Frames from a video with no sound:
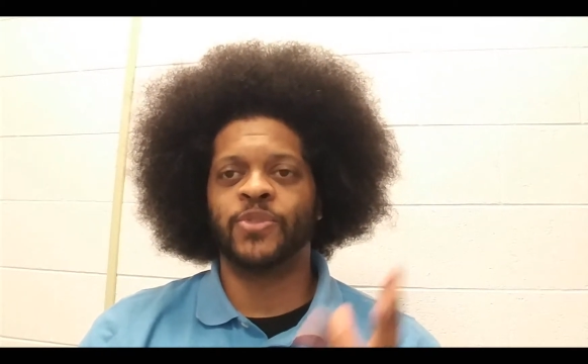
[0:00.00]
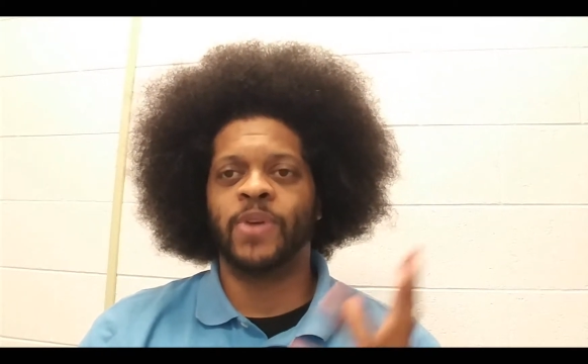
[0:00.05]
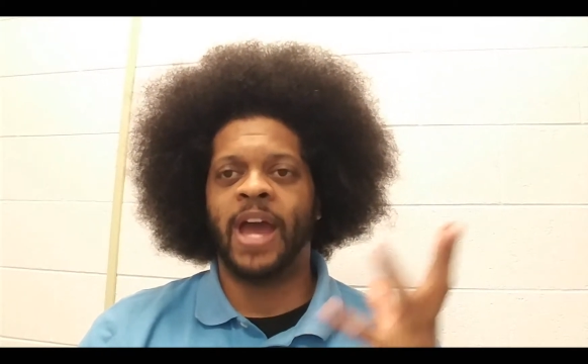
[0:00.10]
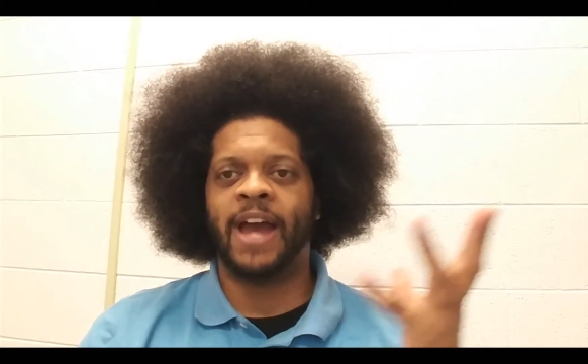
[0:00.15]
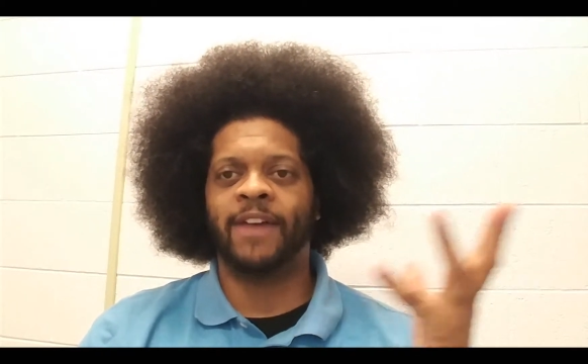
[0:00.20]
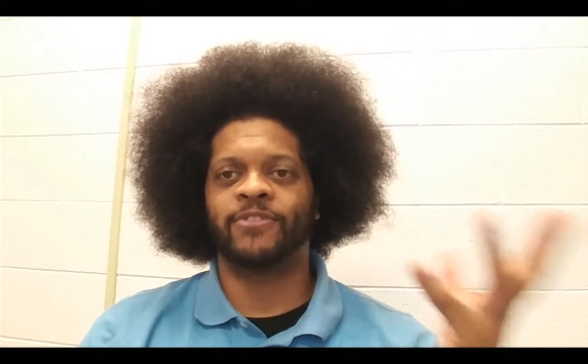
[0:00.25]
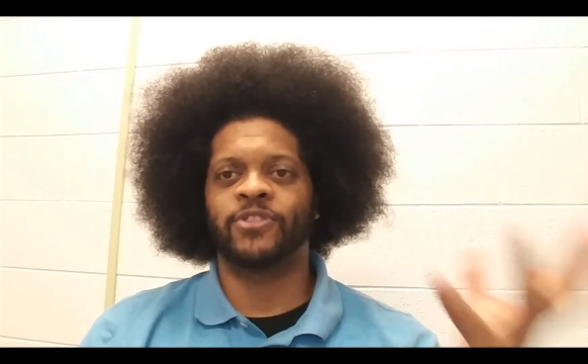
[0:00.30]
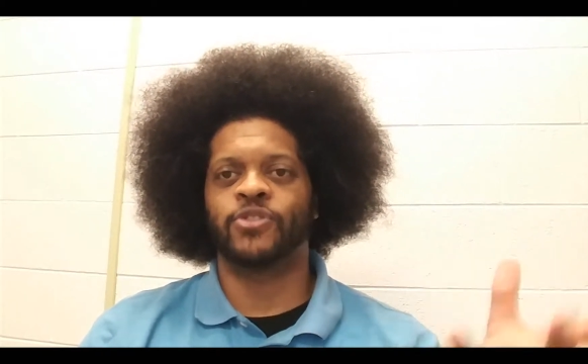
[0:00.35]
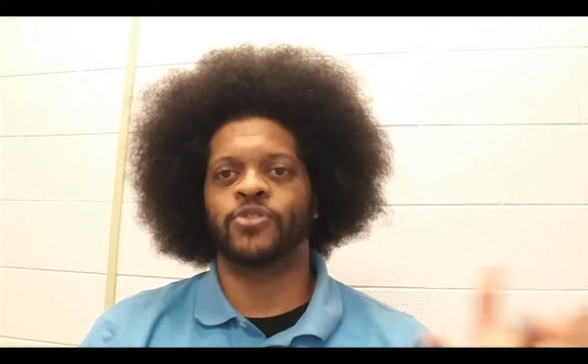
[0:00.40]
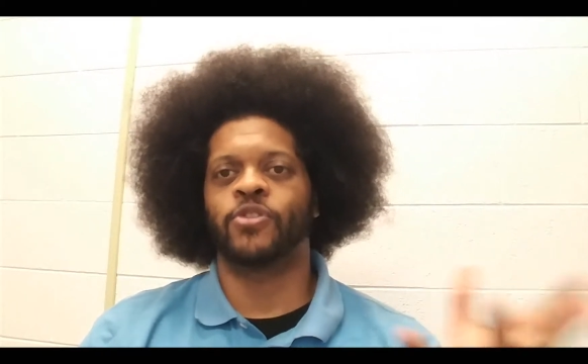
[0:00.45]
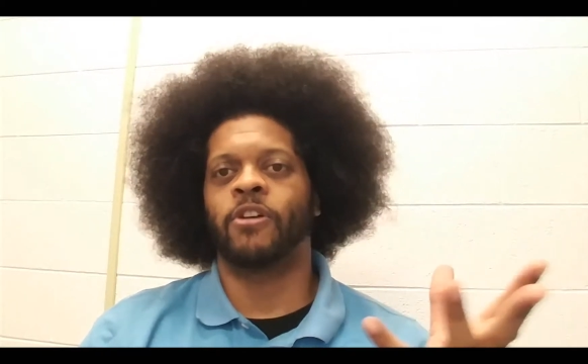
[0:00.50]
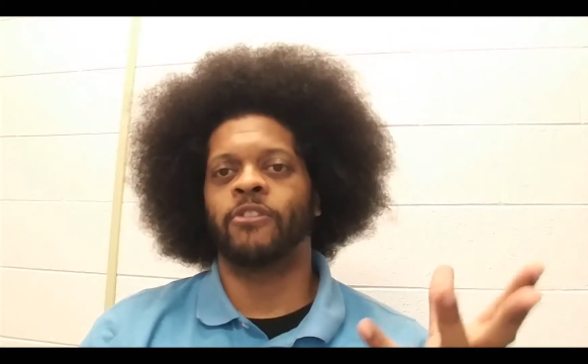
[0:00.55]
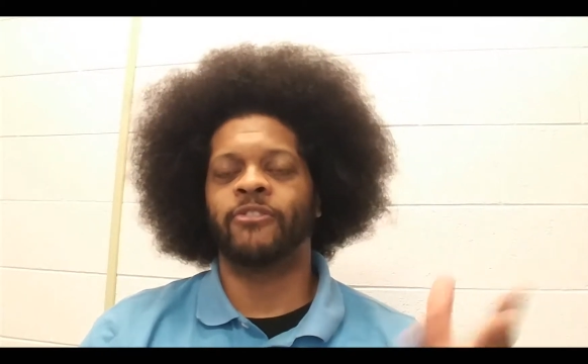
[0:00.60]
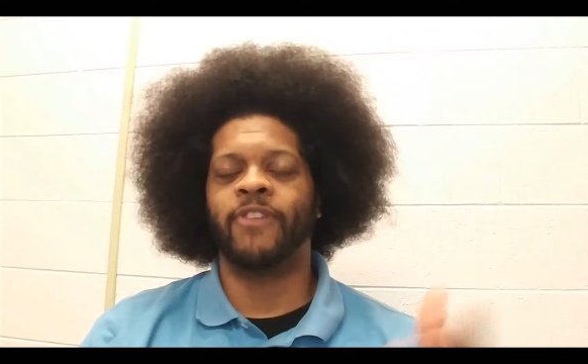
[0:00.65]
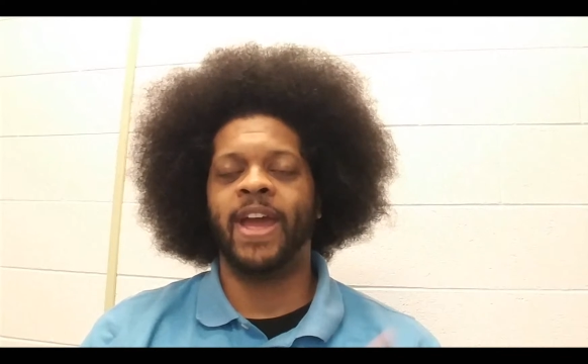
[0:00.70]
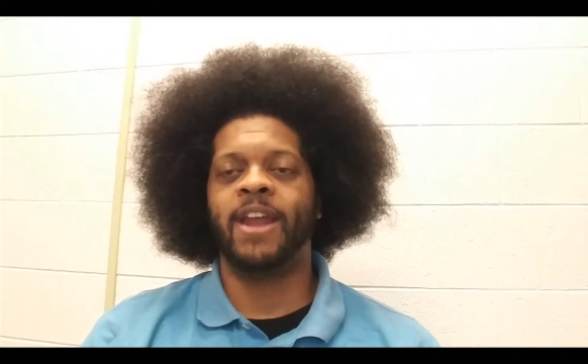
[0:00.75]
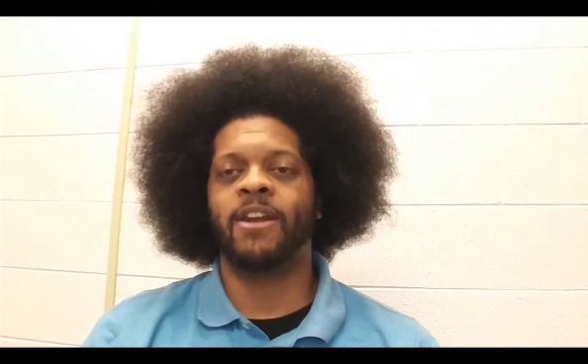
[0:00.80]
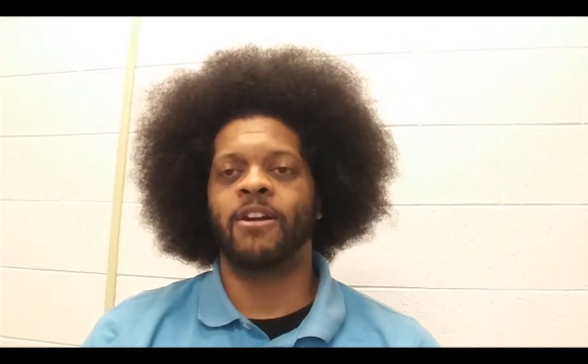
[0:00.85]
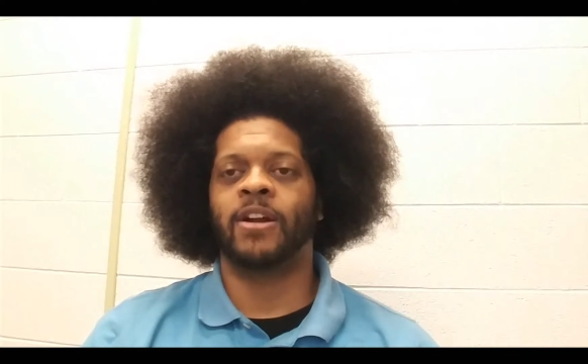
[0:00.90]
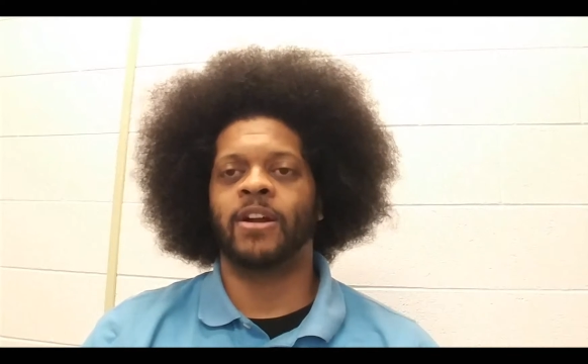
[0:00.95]
you have to draw
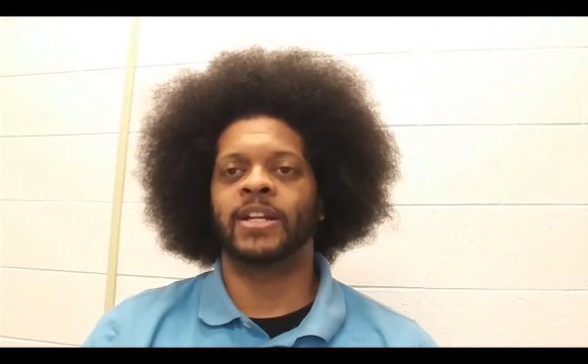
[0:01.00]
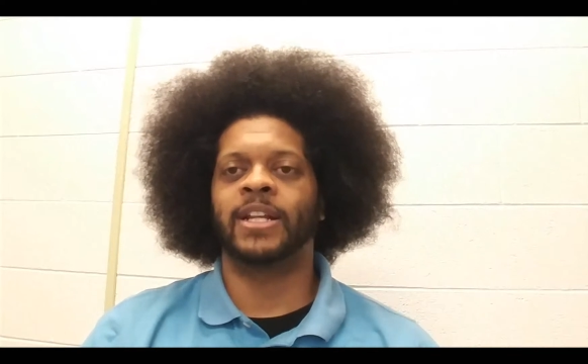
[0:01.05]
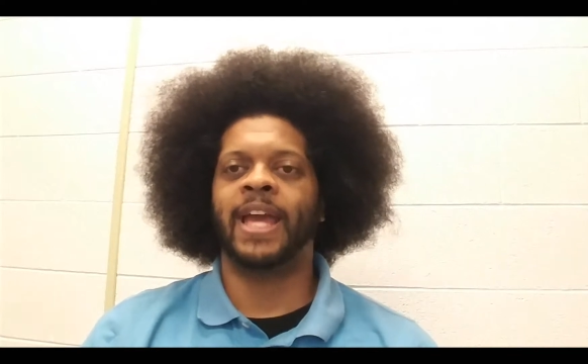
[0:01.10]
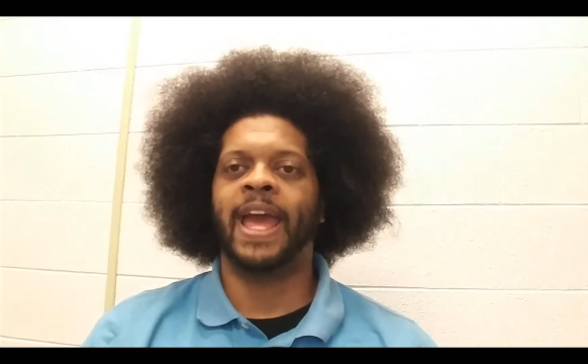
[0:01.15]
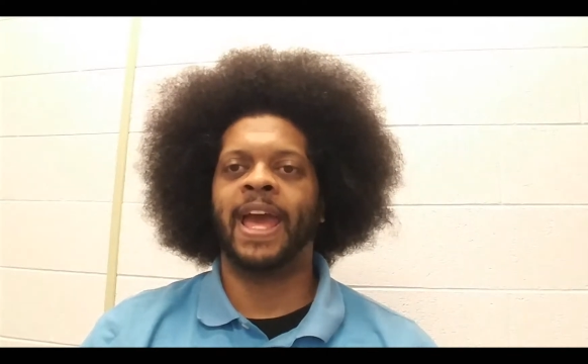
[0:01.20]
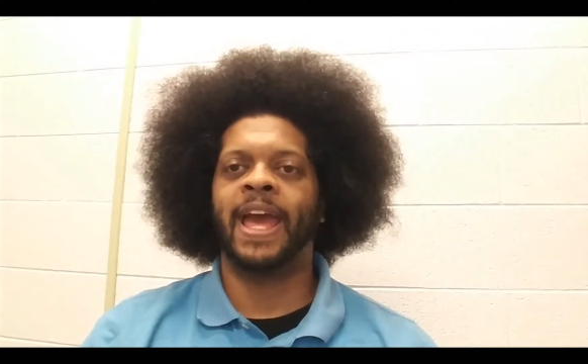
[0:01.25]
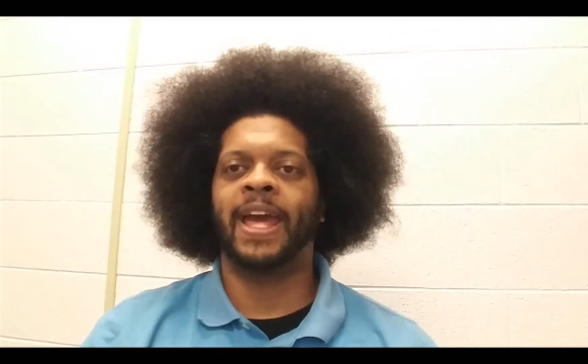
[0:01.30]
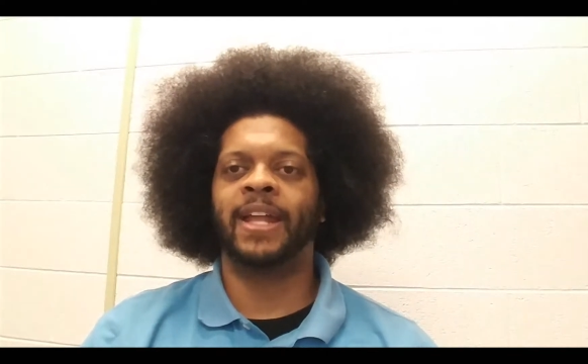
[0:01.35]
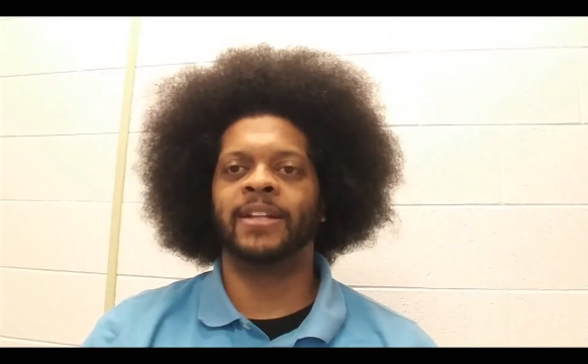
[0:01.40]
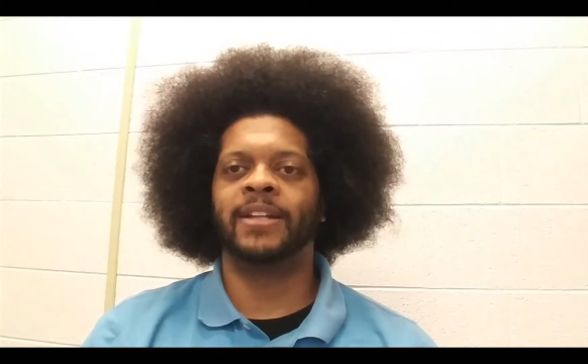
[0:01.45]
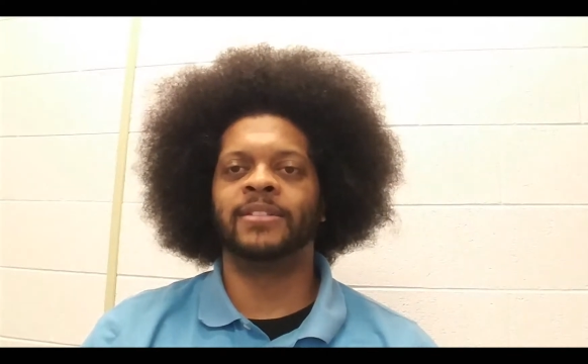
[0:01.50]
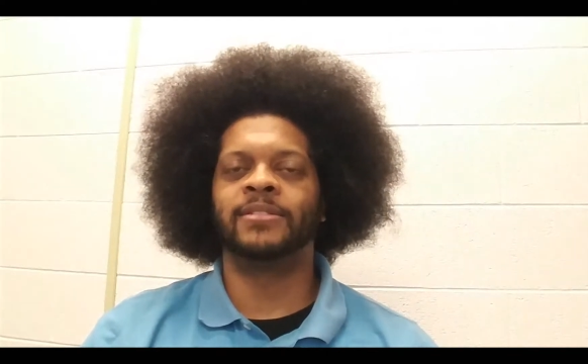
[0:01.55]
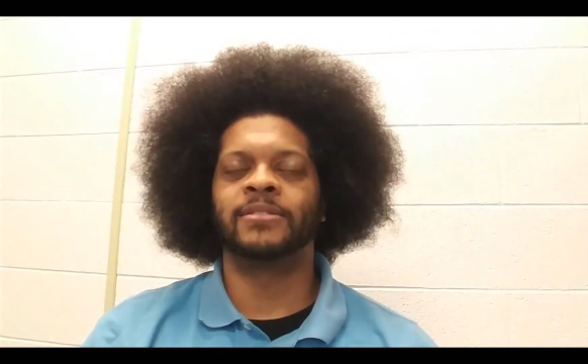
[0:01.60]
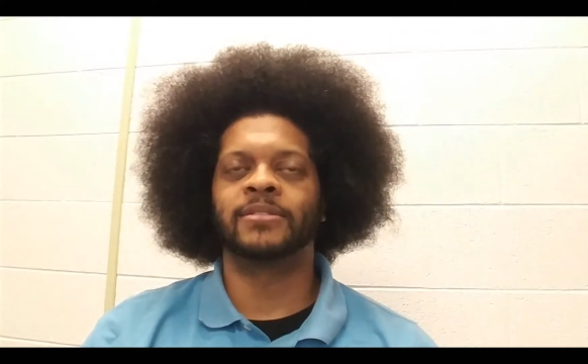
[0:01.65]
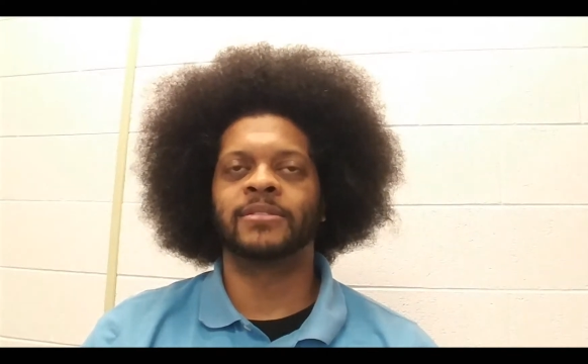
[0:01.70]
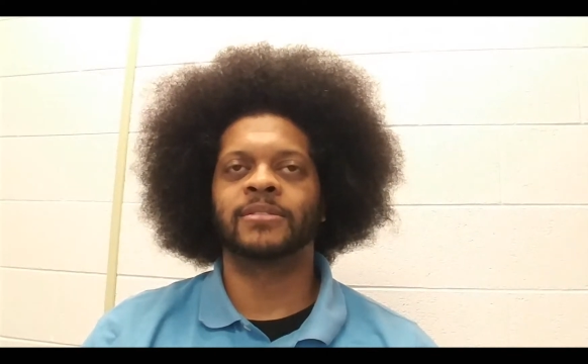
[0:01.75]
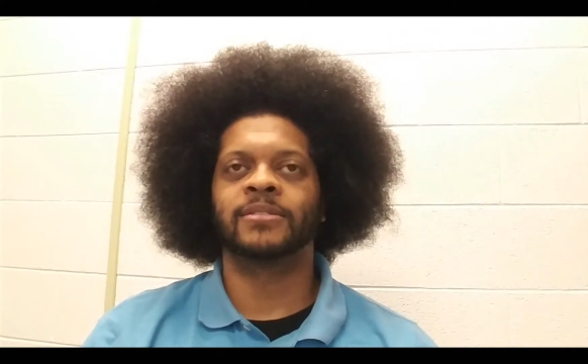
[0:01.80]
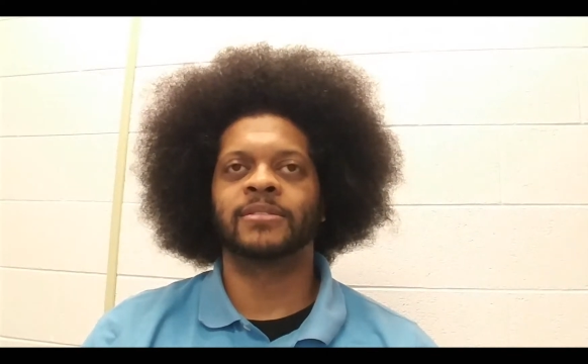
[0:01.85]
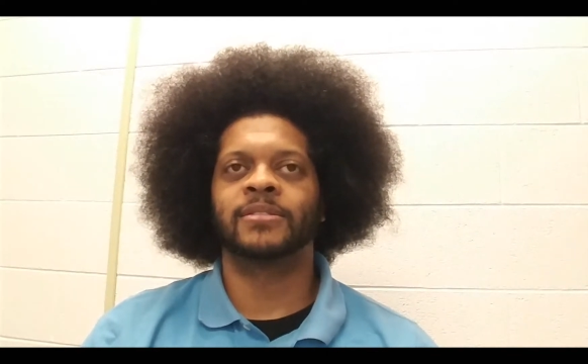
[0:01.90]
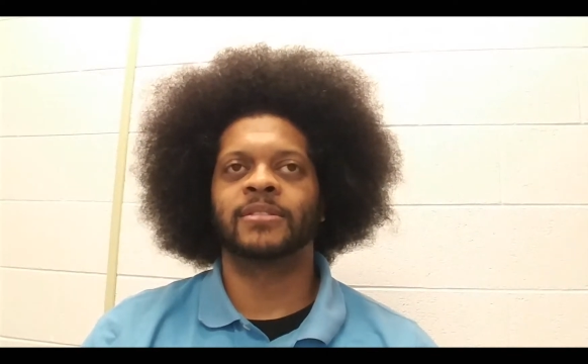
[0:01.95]
fan art.
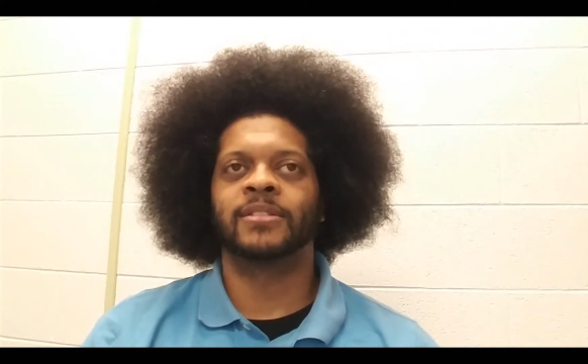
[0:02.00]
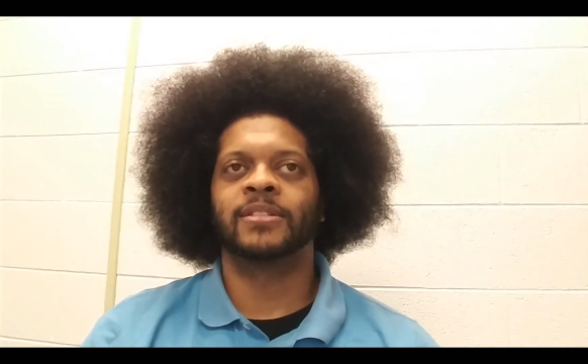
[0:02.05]
And